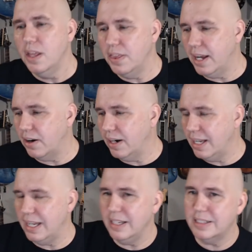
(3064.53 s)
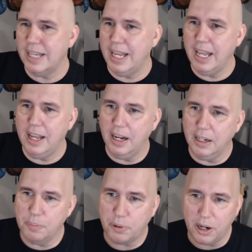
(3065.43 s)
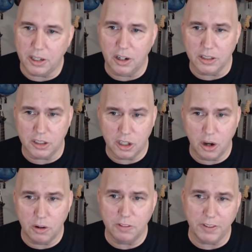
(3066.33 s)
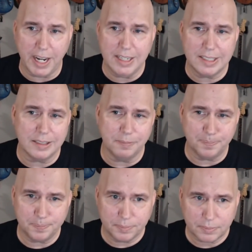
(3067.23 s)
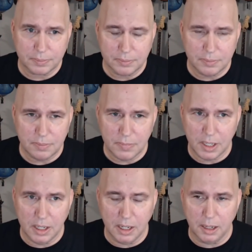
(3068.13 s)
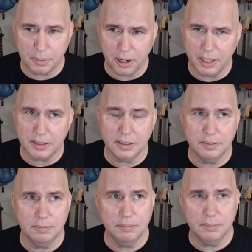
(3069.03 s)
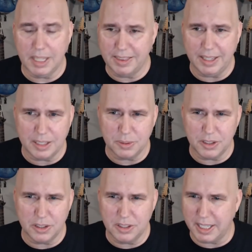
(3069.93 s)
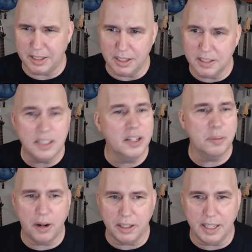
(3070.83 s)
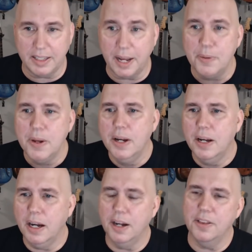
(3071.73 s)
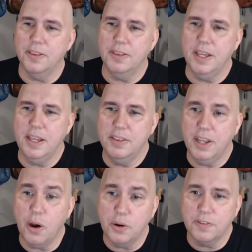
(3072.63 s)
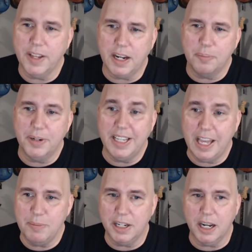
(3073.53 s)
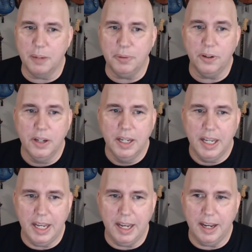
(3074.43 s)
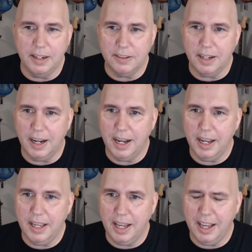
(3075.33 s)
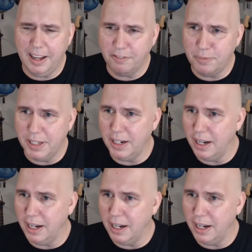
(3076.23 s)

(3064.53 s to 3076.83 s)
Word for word: there is a uh, product called a Tone Vice. Uh, product I think this was it's like. It's another product like that. Uh, the the owner of that company gave me a couple, and I have been